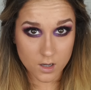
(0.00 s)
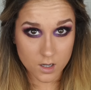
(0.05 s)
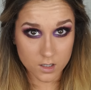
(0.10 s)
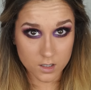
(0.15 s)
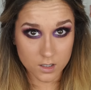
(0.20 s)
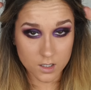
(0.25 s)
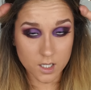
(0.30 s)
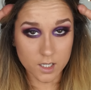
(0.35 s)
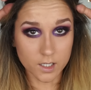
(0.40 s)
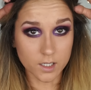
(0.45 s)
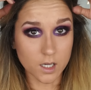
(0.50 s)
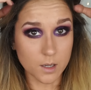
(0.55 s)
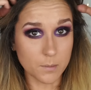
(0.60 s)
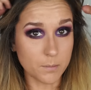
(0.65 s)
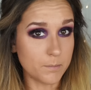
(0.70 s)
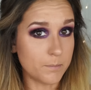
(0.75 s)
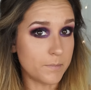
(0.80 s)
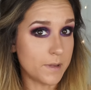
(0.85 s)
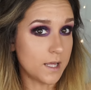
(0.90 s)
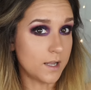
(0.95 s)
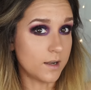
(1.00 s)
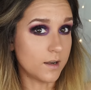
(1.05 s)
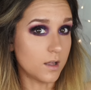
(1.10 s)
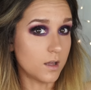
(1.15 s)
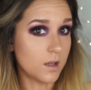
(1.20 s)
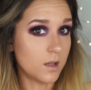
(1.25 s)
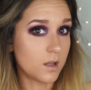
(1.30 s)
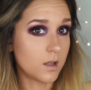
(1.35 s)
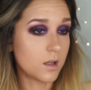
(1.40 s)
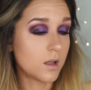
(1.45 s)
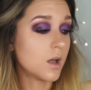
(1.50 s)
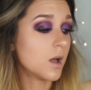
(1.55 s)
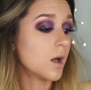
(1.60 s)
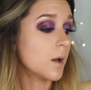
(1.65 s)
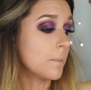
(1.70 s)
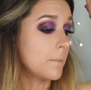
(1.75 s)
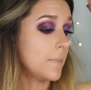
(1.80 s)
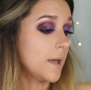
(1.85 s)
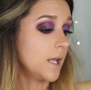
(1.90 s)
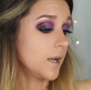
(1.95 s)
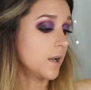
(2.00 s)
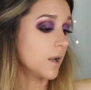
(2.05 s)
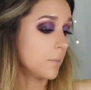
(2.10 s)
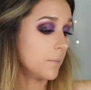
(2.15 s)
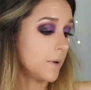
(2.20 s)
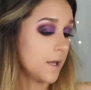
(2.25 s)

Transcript: I look like a panda. Panda,